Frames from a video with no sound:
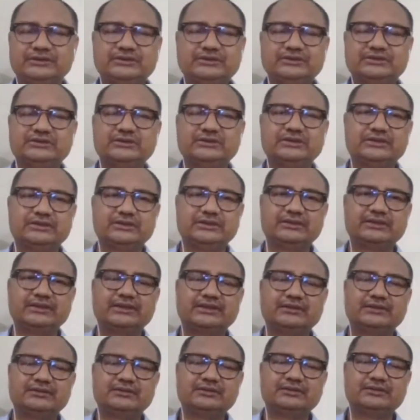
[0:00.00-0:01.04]
this is the thing
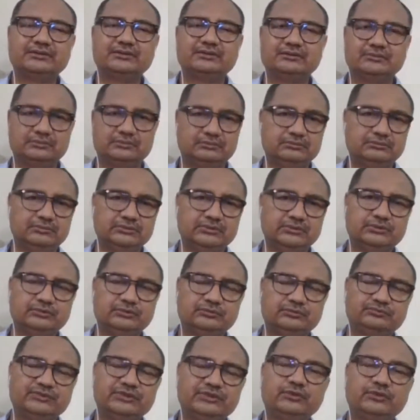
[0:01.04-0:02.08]
that uh, you know
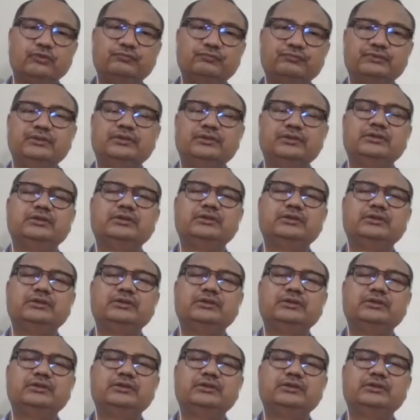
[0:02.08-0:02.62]
very often